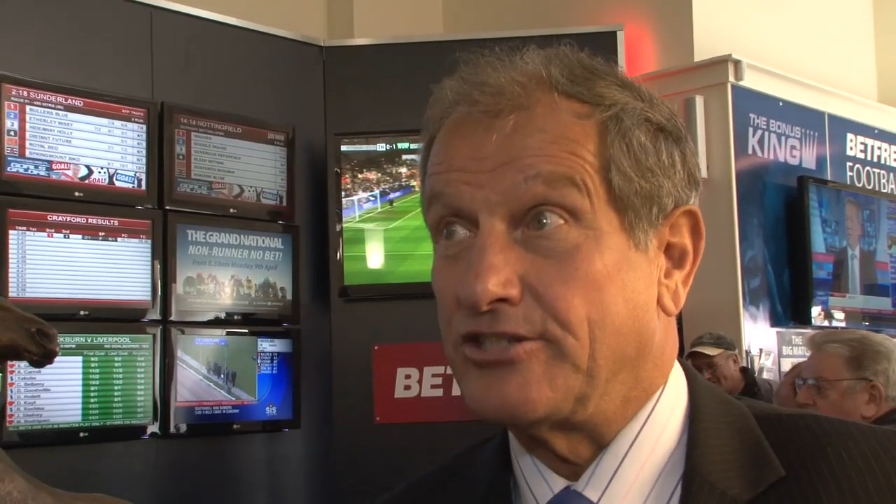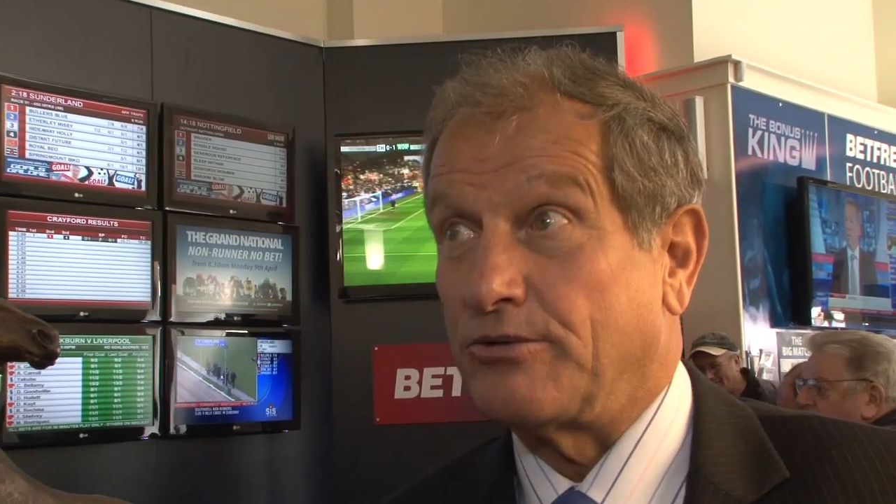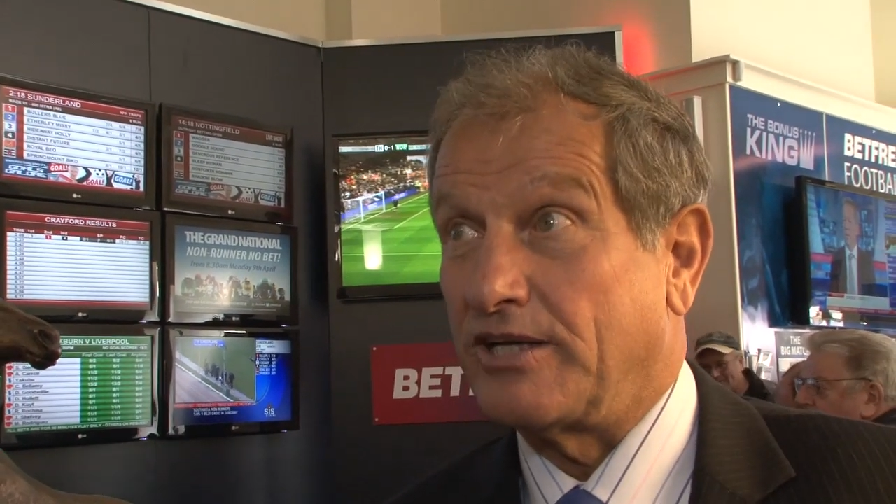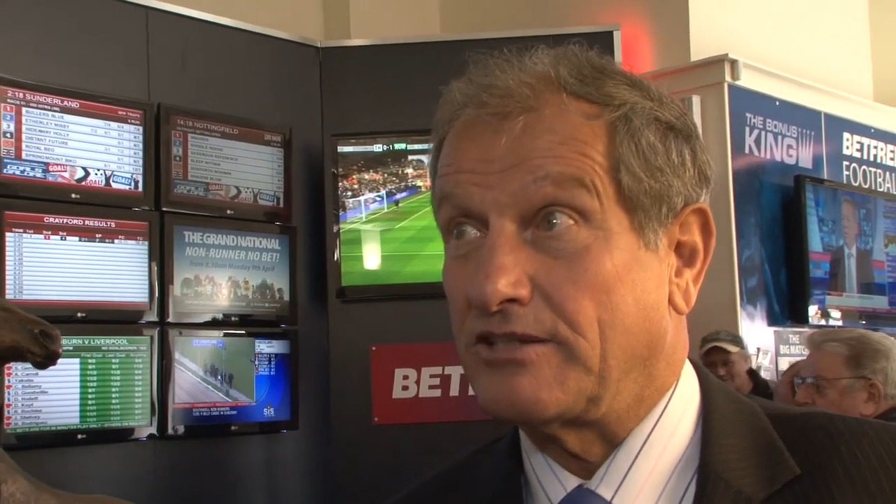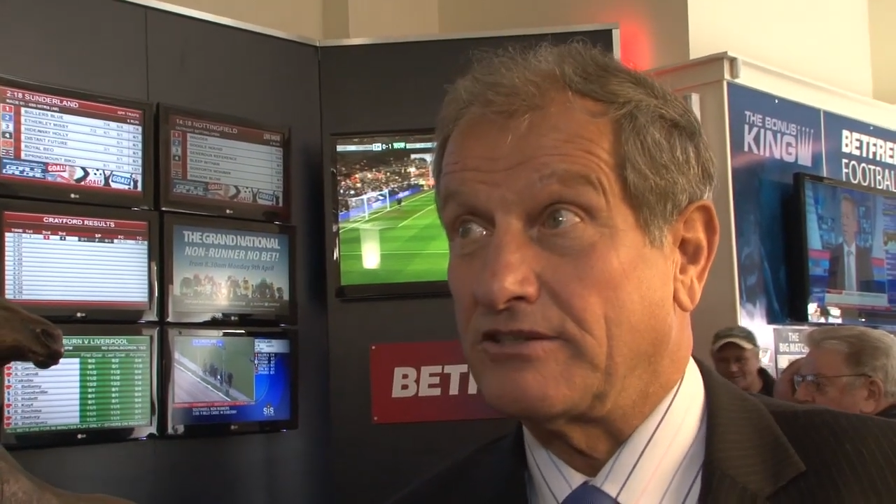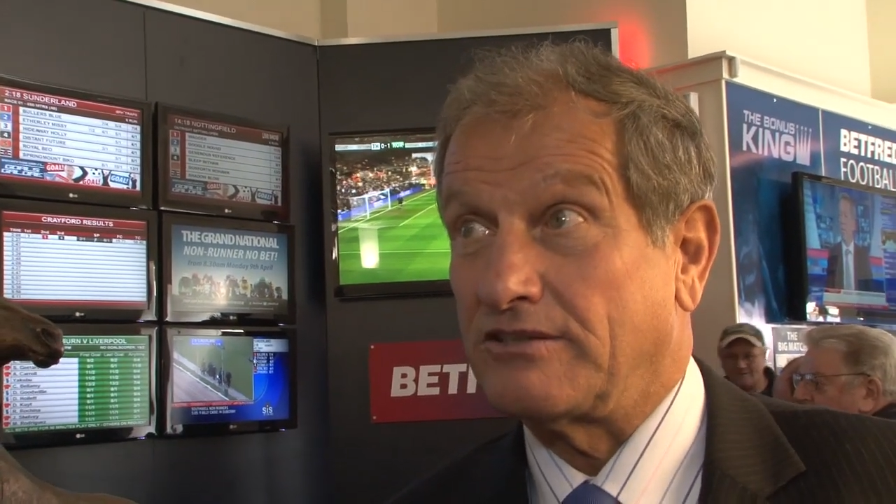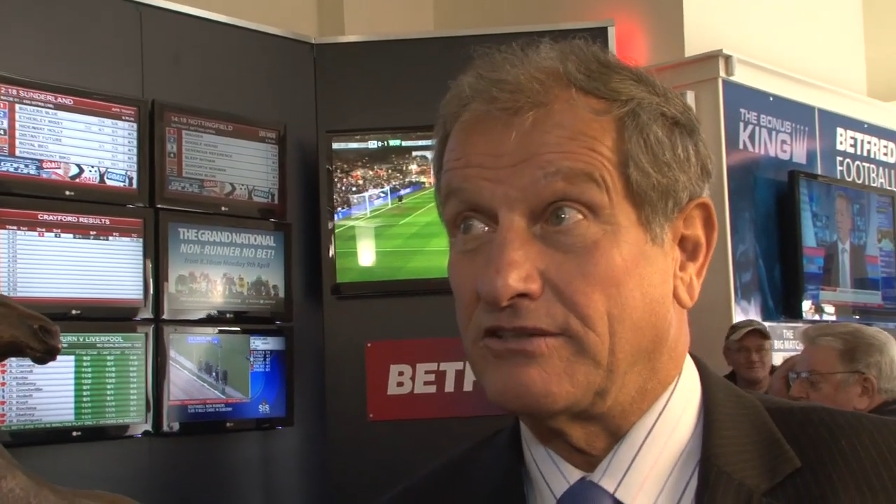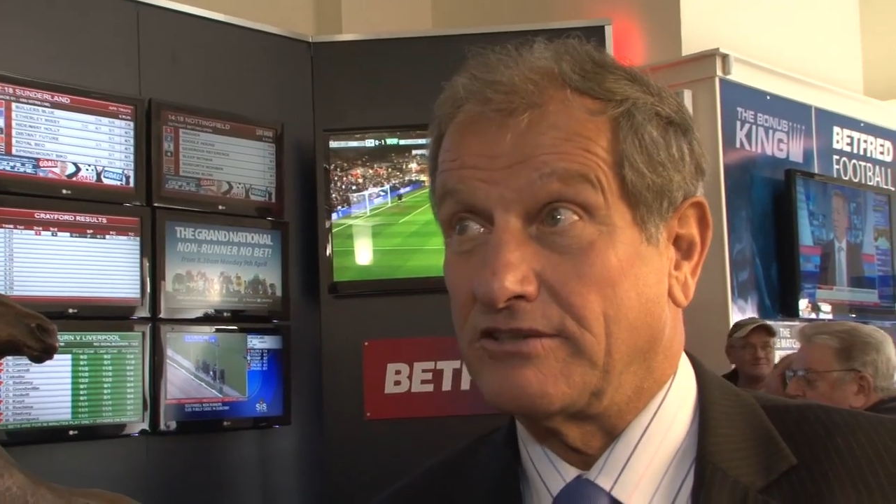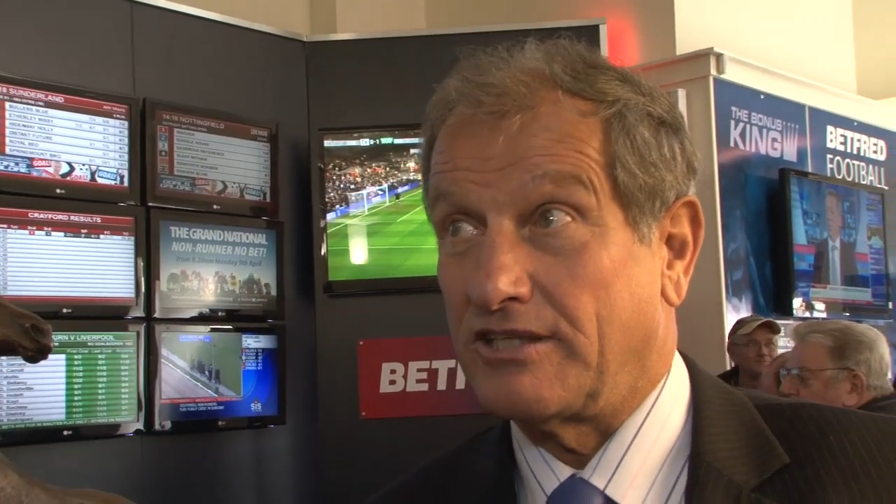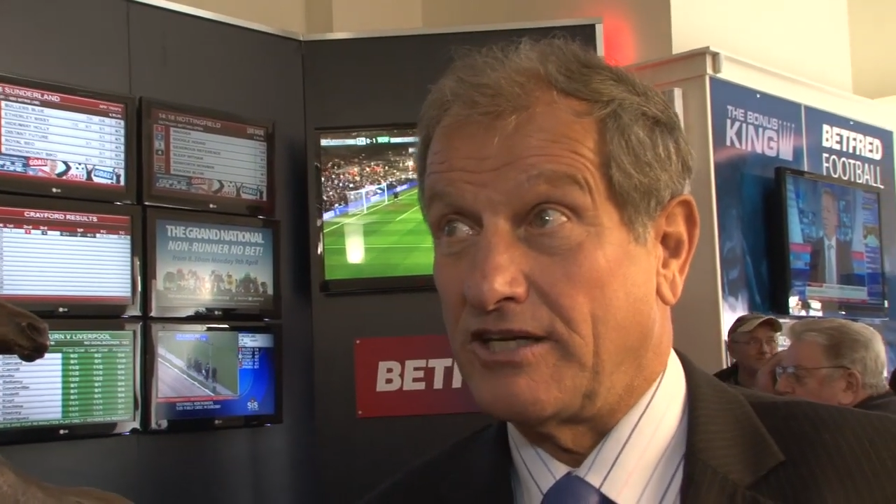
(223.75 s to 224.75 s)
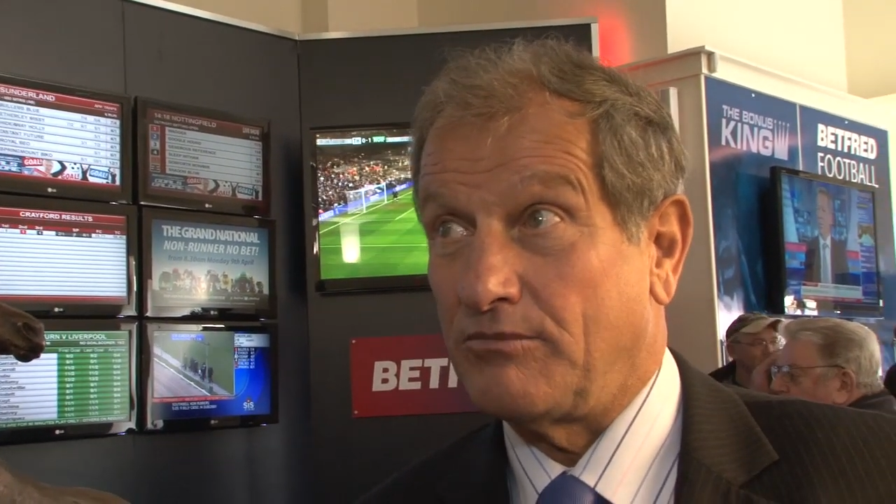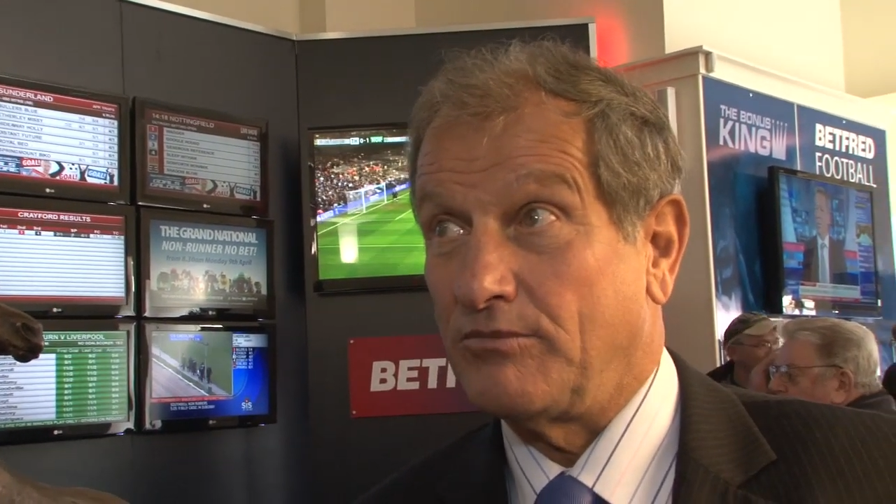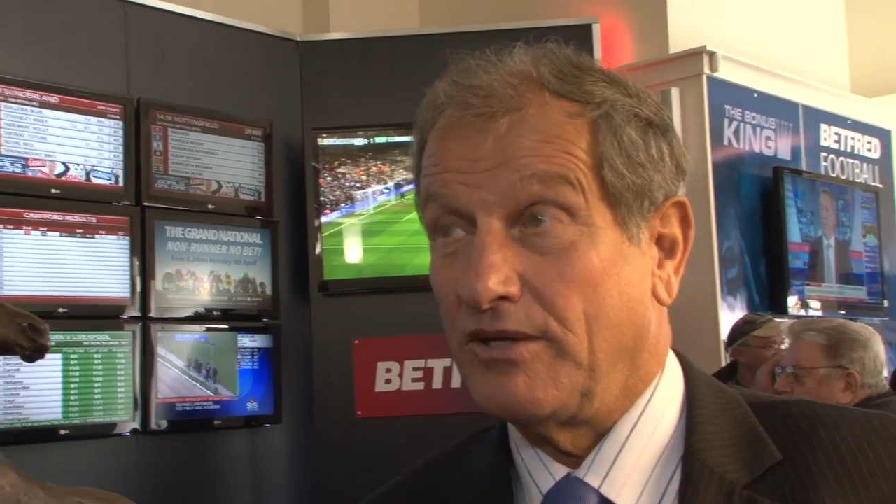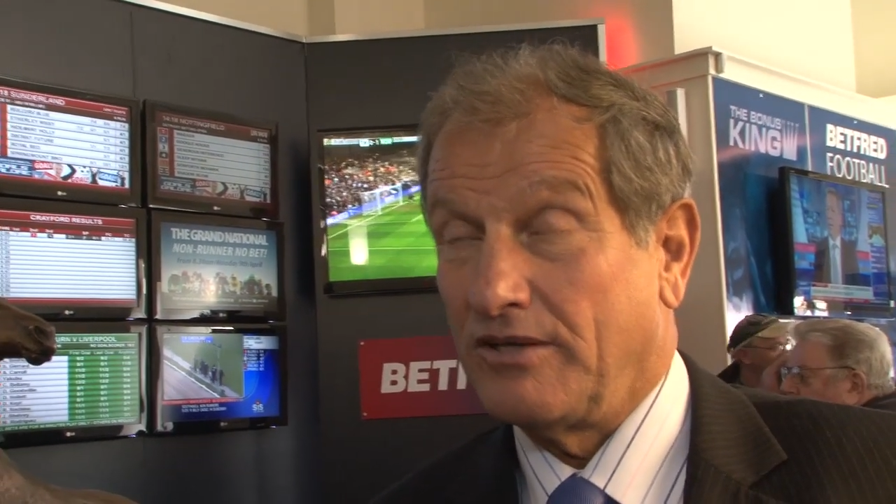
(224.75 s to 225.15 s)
to it, and um,